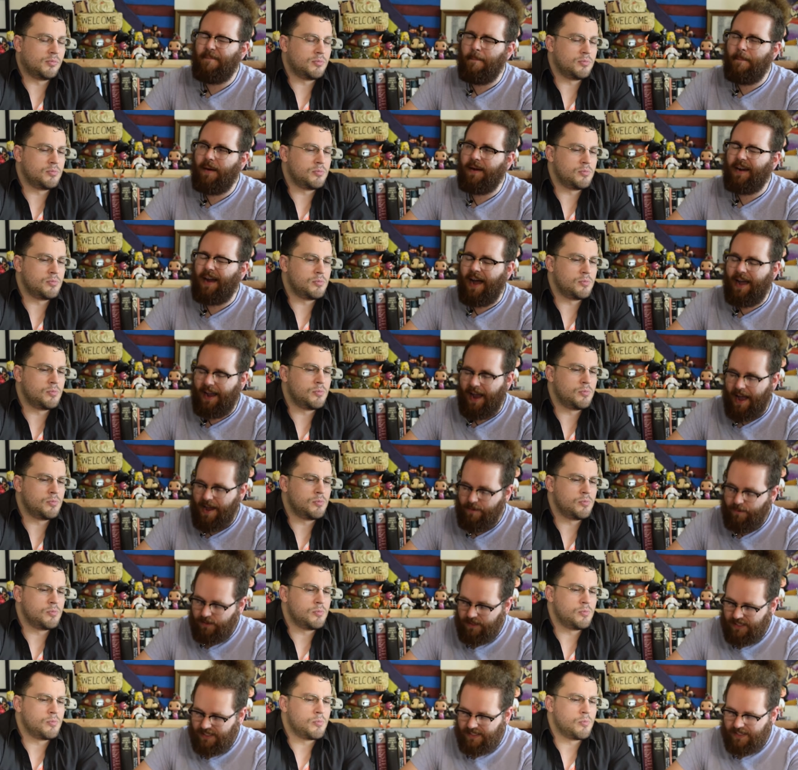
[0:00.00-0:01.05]
Speaker 1: but I, I
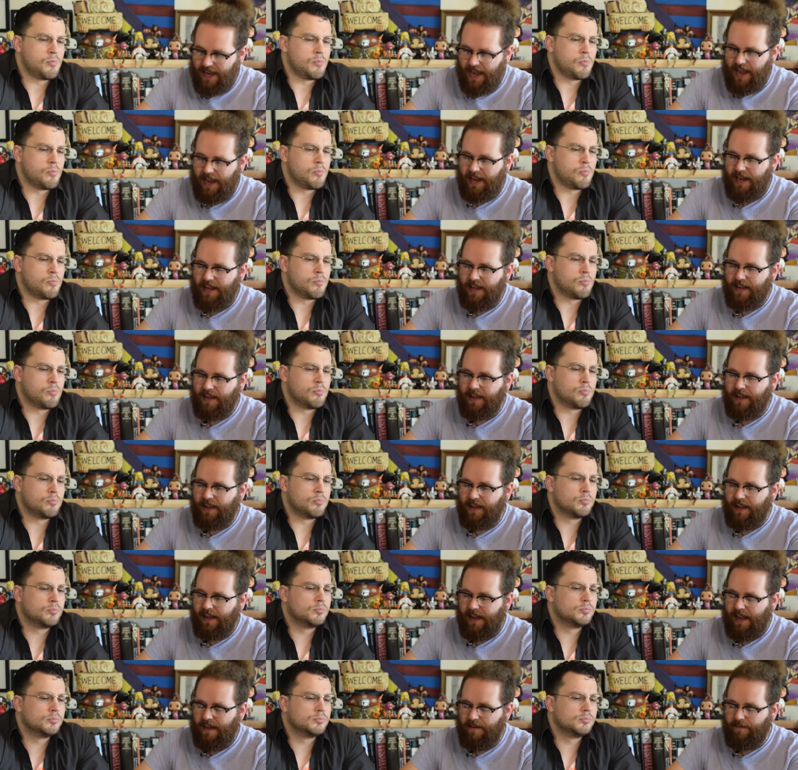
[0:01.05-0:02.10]
would say
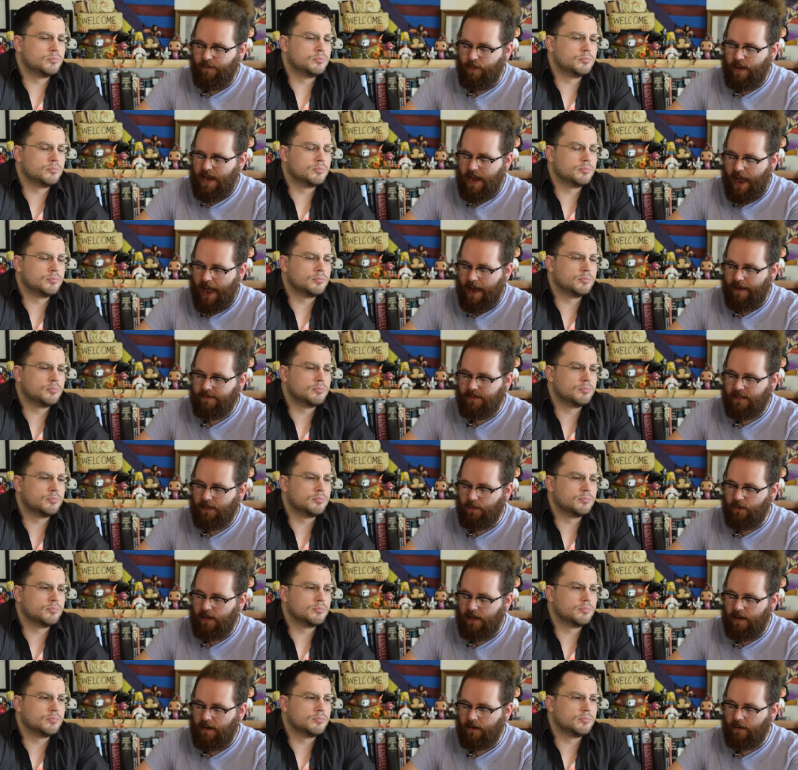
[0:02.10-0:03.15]
if we have
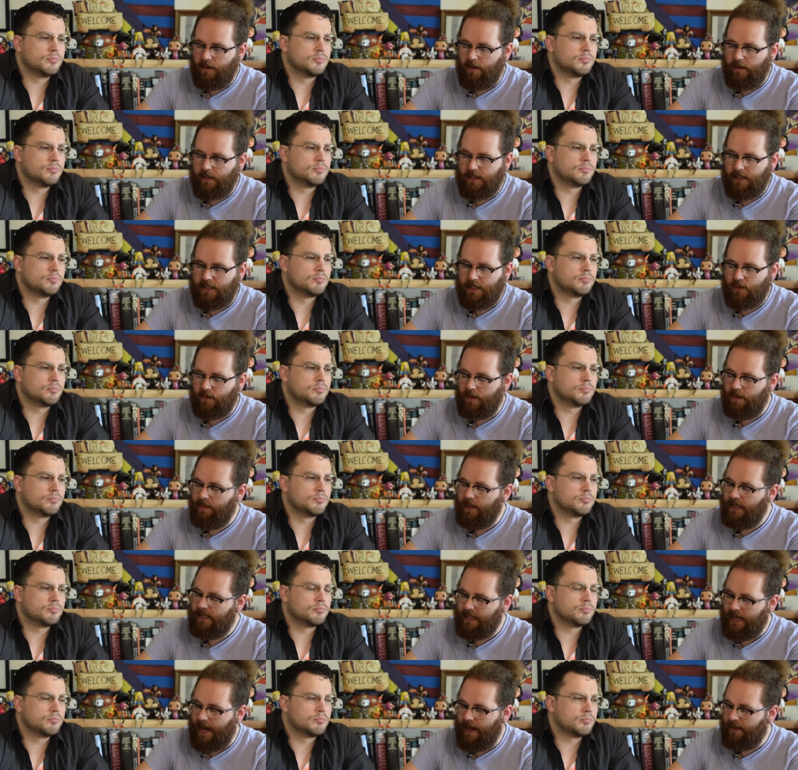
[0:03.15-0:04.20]
someone here who is extremely
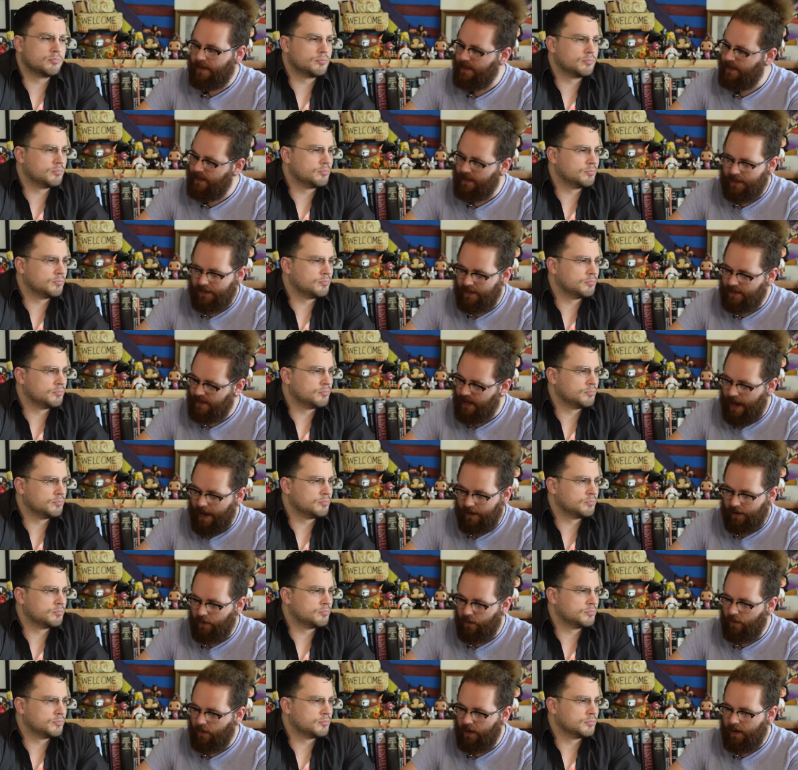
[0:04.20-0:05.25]
talented in this
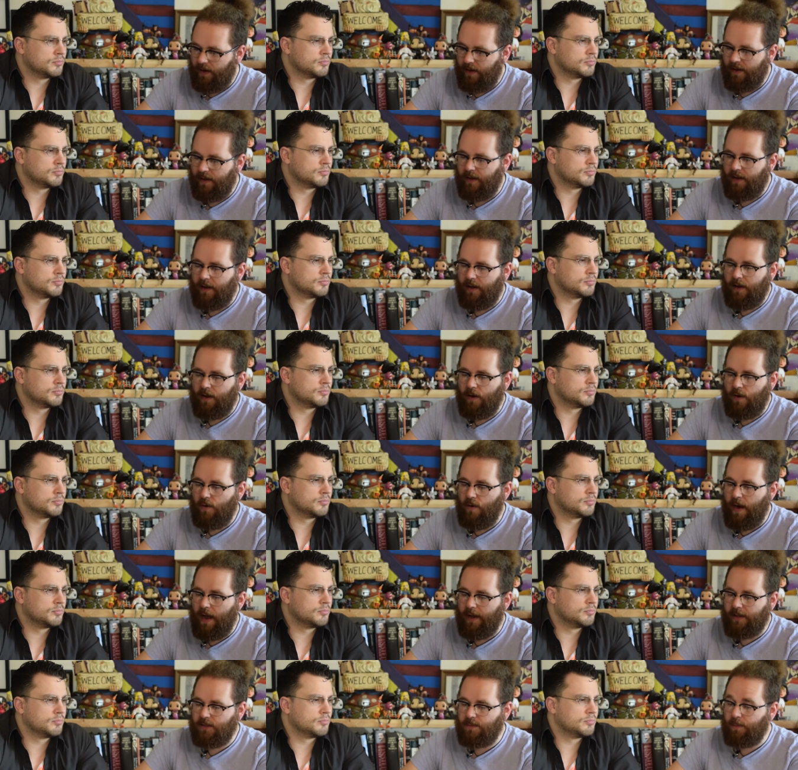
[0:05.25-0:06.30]
category, who has